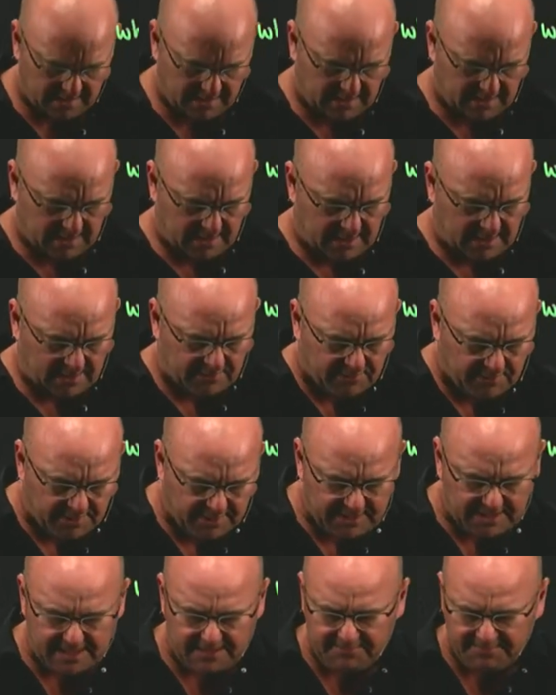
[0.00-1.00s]
And I want to
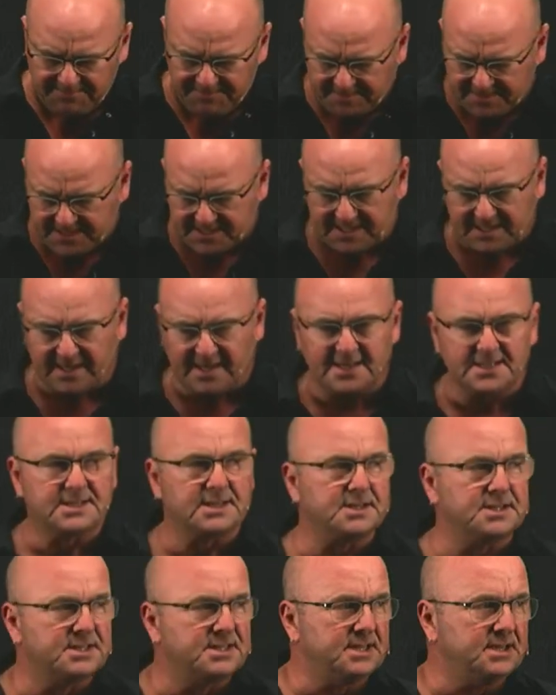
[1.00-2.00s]
emphasize the
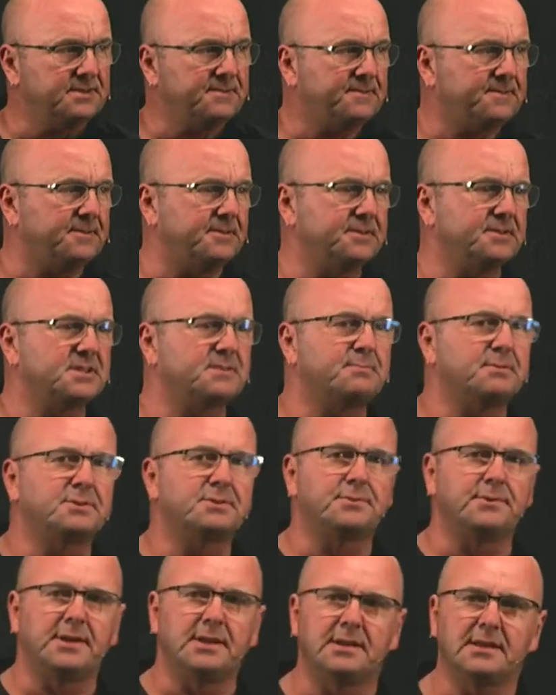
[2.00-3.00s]
difference
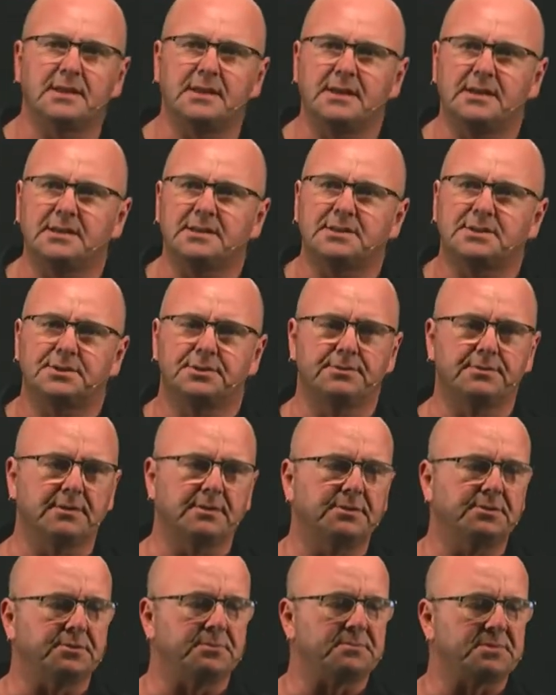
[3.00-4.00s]
between these two
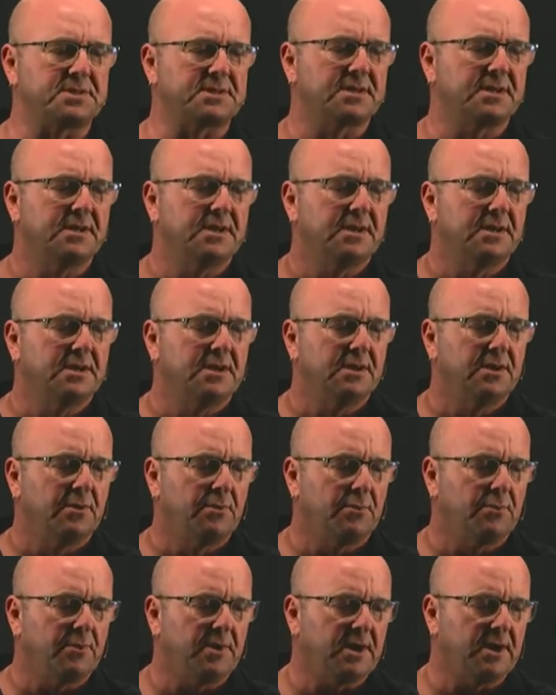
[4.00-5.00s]
loops.
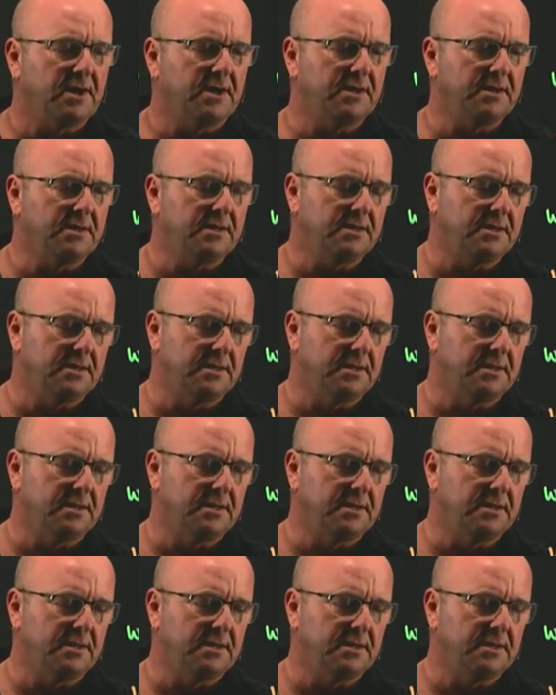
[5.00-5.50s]
While